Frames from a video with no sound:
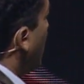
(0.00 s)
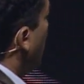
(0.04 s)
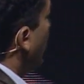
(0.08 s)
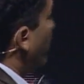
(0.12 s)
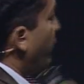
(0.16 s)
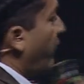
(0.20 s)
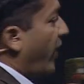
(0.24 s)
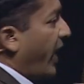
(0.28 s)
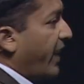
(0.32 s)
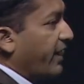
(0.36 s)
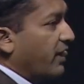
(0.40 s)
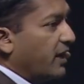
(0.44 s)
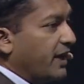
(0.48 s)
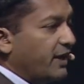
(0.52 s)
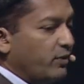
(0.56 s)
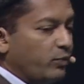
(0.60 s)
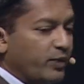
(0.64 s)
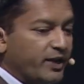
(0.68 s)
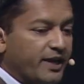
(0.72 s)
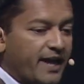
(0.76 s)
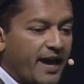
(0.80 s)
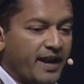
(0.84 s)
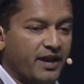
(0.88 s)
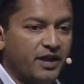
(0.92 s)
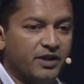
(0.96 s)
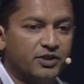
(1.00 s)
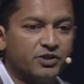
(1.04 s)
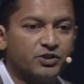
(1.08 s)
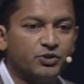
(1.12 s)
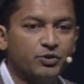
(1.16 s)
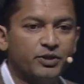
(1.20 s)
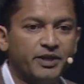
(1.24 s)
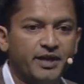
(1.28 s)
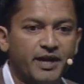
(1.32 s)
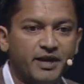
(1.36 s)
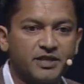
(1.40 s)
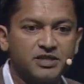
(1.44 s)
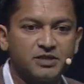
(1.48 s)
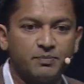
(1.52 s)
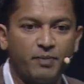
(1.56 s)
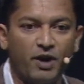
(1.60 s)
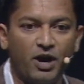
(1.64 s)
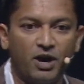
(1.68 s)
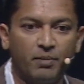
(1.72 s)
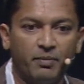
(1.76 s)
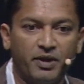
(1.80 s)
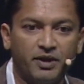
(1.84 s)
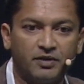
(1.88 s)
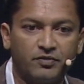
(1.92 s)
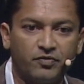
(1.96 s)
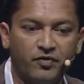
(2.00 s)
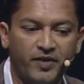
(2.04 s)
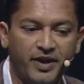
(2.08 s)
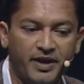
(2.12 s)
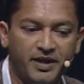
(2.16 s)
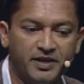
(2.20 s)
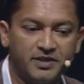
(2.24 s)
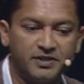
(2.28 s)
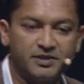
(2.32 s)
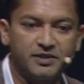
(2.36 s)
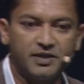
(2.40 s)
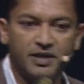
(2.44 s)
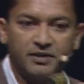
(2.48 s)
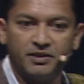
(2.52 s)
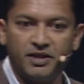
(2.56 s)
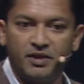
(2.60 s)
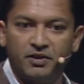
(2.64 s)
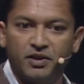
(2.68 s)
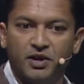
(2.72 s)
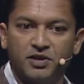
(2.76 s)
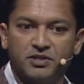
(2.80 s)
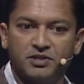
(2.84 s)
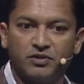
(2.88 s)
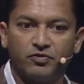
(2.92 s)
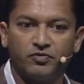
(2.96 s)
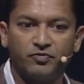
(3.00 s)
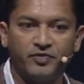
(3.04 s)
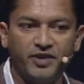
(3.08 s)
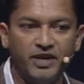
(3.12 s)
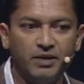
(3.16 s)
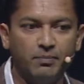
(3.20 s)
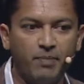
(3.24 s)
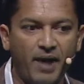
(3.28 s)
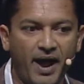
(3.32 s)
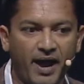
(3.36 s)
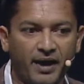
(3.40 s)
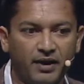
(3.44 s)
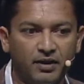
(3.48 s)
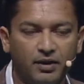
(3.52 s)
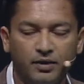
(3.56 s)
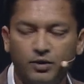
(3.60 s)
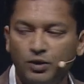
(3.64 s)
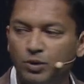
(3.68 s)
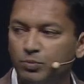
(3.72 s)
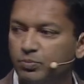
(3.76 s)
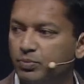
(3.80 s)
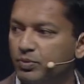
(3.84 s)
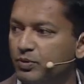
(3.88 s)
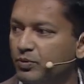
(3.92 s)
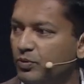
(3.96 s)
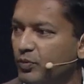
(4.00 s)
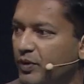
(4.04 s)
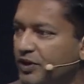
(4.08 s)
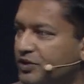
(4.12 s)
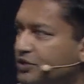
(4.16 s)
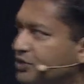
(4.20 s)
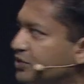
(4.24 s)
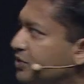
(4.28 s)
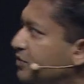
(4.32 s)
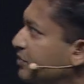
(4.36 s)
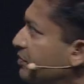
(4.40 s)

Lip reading: Finally, we get into the experiment phase, and then there's a feedback loop, which